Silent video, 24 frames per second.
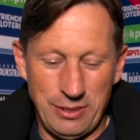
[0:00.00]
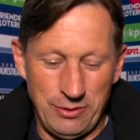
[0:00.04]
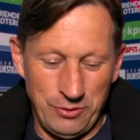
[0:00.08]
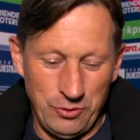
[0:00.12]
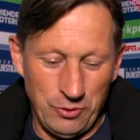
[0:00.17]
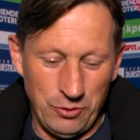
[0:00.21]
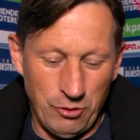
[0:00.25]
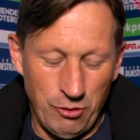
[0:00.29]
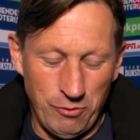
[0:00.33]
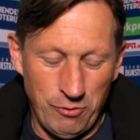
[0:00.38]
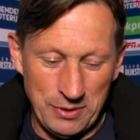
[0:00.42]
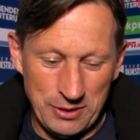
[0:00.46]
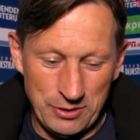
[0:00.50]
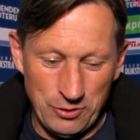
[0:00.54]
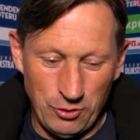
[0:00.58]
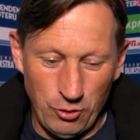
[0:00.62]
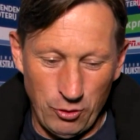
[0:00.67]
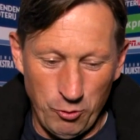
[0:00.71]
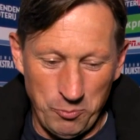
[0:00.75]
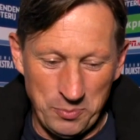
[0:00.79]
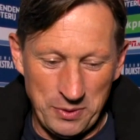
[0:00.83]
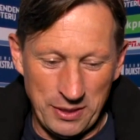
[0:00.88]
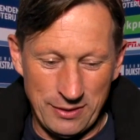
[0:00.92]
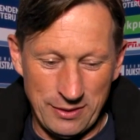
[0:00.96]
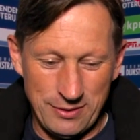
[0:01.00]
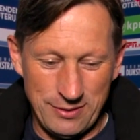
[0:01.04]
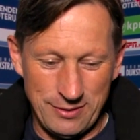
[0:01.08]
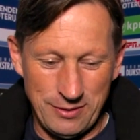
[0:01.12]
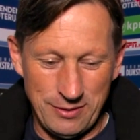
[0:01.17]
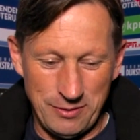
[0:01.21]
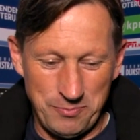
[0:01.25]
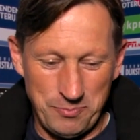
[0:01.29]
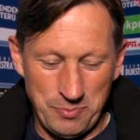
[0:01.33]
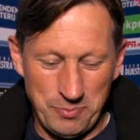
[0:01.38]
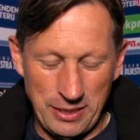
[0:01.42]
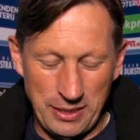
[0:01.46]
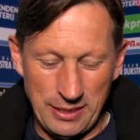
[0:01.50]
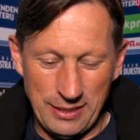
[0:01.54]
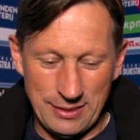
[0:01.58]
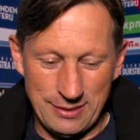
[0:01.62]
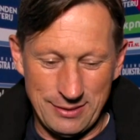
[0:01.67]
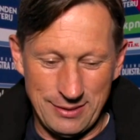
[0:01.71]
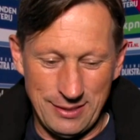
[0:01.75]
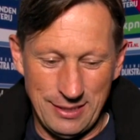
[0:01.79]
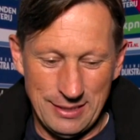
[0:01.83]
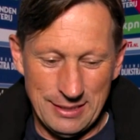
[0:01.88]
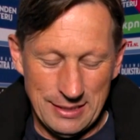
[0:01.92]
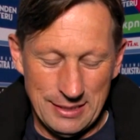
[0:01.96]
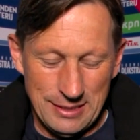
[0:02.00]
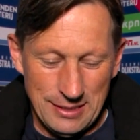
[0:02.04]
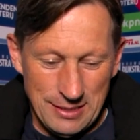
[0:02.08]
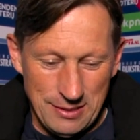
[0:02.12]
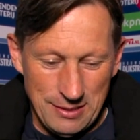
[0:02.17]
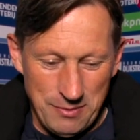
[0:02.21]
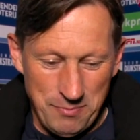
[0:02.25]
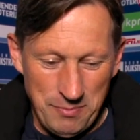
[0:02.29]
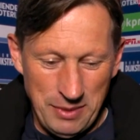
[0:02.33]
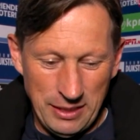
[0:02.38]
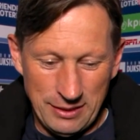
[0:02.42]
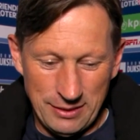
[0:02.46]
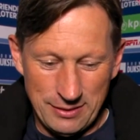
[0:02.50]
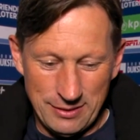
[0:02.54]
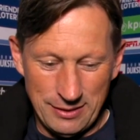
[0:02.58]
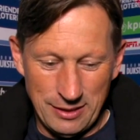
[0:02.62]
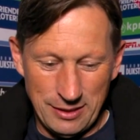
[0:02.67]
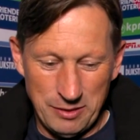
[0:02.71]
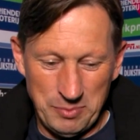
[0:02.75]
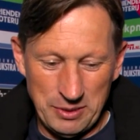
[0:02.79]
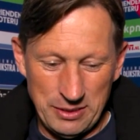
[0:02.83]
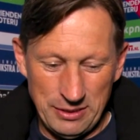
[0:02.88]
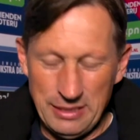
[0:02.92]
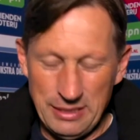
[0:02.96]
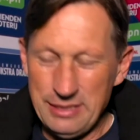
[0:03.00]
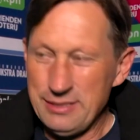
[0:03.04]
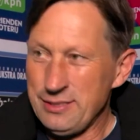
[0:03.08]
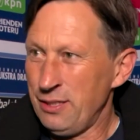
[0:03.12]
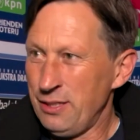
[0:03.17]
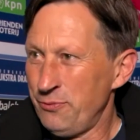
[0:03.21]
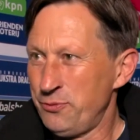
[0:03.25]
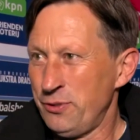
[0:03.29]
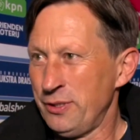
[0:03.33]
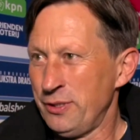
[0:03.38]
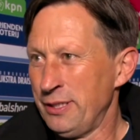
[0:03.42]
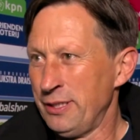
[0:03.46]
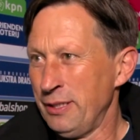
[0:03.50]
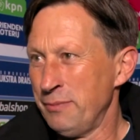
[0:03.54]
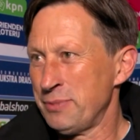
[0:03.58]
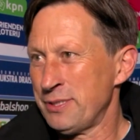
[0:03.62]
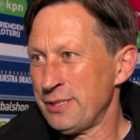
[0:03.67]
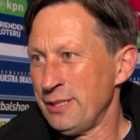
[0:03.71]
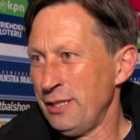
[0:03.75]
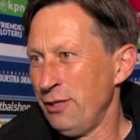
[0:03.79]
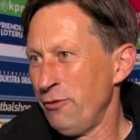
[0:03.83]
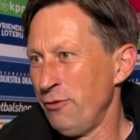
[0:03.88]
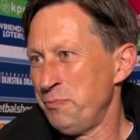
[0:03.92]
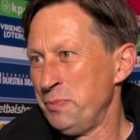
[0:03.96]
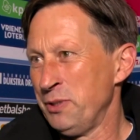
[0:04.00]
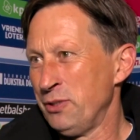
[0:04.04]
you always hope that the players make it a little bit easier for themselves.